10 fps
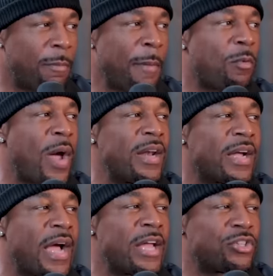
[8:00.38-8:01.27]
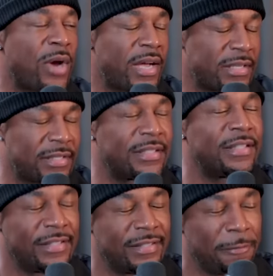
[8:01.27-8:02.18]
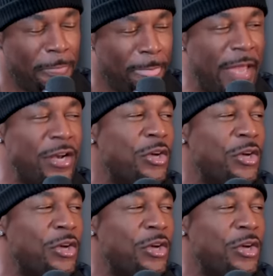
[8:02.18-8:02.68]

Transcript: the people writing the contracts. Right. They